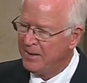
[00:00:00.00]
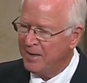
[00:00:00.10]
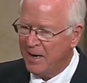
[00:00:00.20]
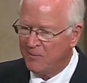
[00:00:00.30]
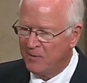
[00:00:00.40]

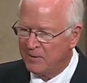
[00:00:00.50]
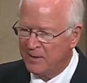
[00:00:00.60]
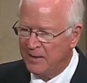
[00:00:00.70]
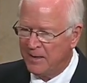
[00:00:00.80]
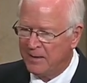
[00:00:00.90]
I
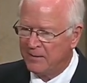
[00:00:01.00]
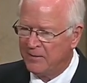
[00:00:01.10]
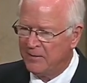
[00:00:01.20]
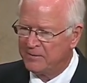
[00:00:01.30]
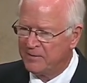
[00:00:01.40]
worked in
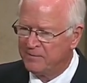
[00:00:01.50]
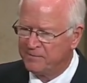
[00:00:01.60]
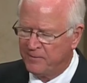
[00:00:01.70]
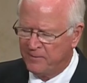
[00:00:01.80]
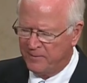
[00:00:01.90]
agriculture
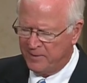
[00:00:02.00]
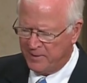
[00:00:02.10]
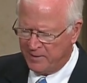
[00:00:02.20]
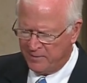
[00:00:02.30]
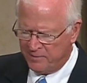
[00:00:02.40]

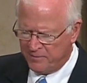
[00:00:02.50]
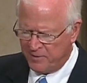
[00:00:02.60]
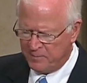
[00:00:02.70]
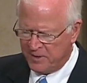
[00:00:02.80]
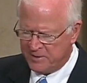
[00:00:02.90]
for
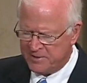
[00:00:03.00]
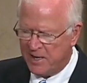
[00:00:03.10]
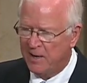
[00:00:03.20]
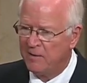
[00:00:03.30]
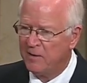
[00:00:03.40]
3 months
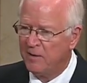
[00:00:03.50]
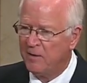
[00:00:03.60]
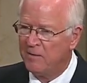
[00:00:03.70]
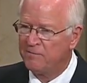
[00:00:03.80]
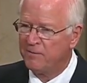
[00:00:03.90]
out of the
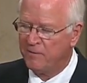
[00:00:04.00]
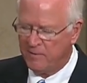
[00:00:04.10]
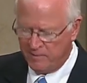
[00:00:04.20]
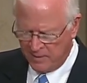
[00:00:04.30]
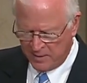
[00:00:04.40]
year
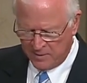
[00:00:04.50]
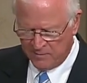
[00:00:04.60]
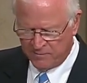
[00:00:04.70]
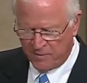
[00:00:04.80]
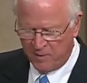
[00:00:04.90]
for
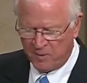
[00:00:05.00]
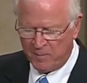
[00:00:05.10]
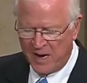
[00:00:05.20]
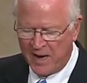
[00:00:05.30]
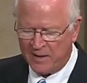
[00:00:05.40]
Farmer
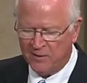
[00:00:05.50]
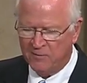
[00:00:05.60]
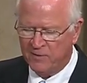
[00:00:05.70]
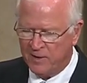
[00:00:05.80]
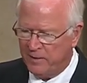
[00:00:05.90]
Mac
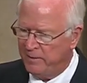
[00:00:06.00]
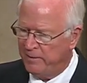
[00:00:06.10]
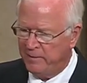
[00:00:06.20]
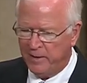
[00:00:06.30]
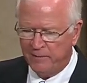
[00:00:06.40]
over
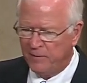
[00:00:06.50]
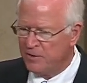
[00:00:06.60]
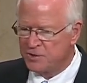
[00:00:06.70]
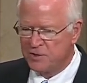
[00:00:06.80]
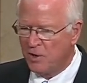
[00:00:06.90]
here, and
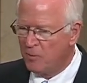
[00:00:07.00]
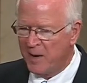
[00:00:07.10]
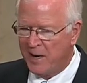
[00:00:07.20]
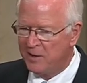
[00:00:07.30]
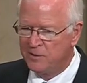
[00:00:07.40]
there's
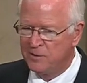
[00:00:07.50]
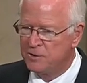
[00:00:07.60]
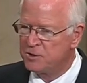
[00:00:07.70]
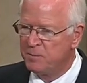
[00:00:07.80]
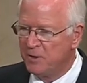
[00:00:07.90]
nobody to
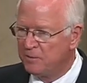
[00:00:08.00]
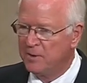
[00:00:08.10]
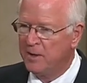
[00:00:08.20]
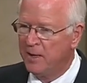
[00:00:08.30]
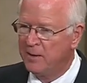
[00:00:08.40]
dispute
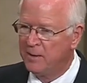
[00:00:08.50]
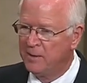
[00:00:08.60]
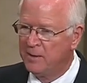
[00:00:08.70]
that.